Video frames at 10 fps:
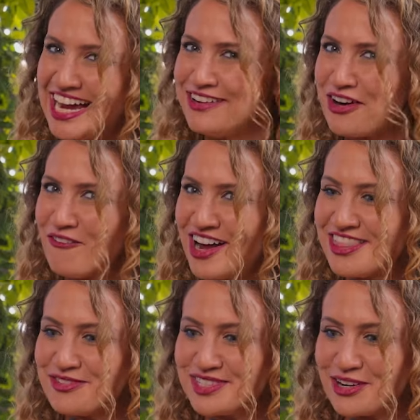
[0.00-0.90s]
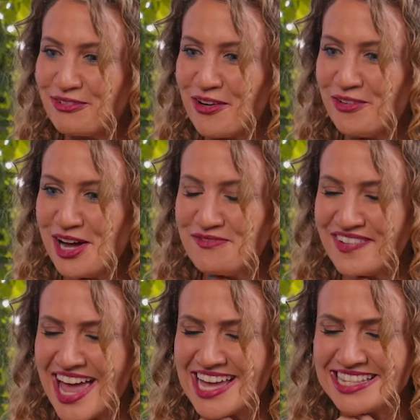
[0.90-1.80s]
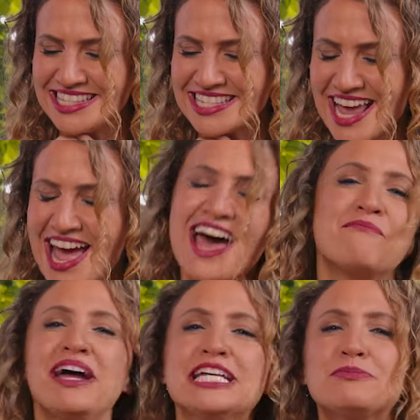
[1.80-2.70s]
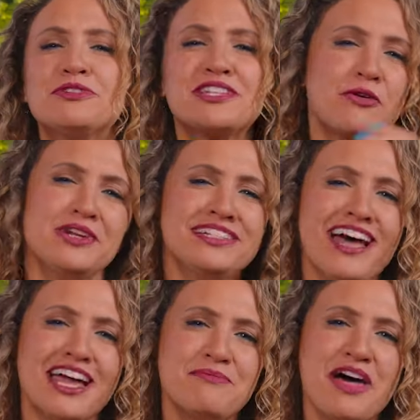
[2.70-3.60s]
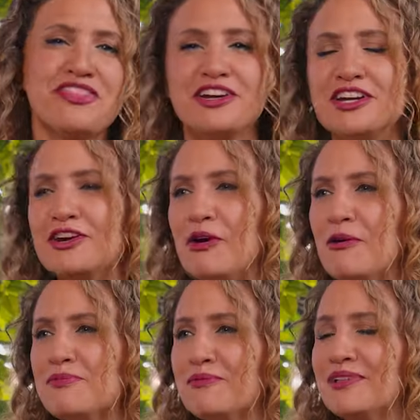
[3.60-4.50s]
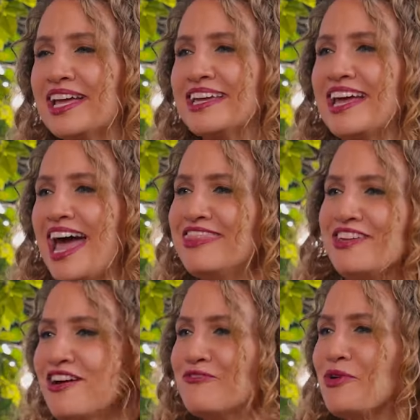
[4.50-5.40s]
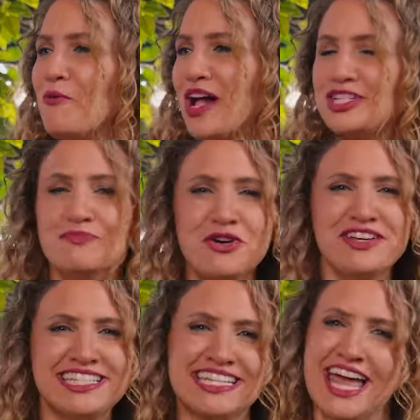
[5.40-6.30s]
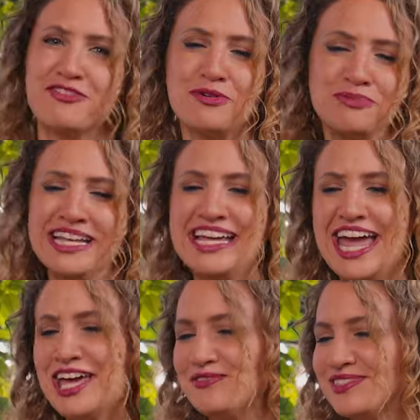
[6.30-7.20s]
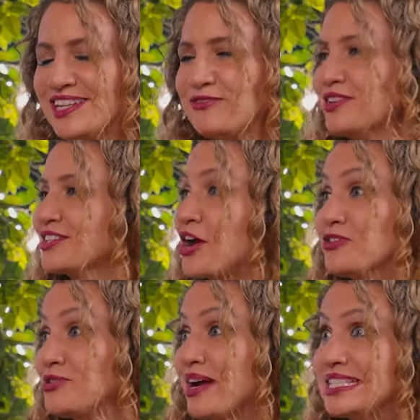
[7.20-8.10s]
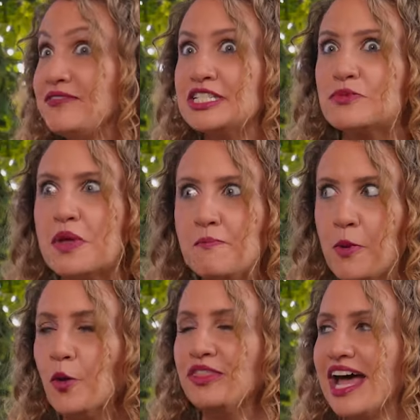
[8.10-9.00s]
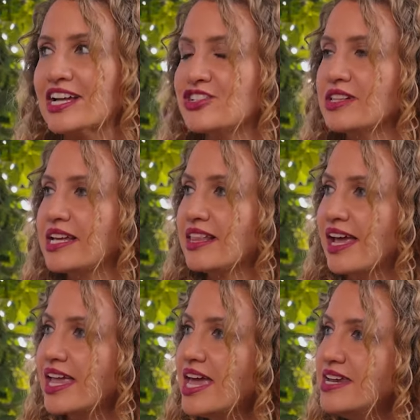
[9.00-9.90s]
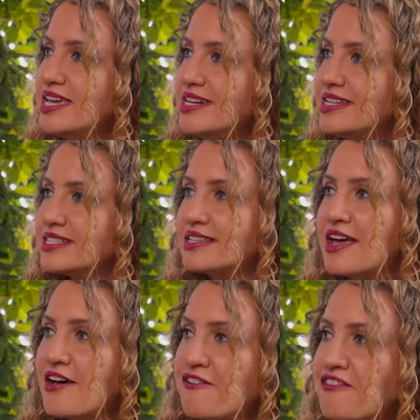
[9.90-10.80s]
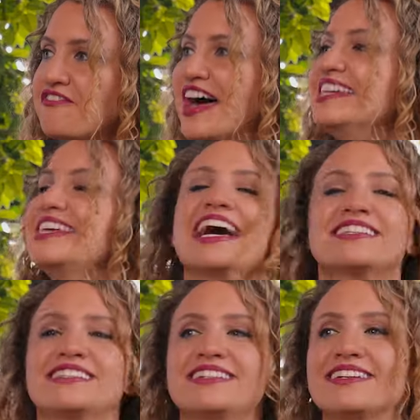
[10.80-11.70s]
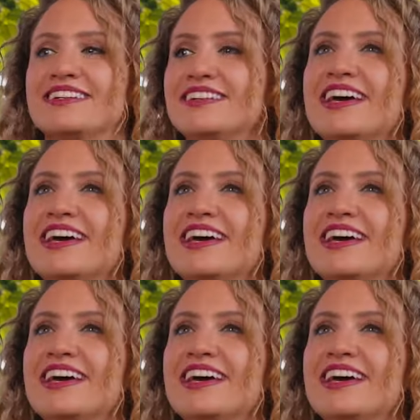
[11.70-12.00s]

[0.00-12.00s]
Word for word: I never it? wanted them to grow up. Oh my and God. my husband was like, What are you talking about? They're going to grow up. And I'm like, And we'll watch movies together, we'll play games, and we'll go do activities we both actually like. And it is fantastic.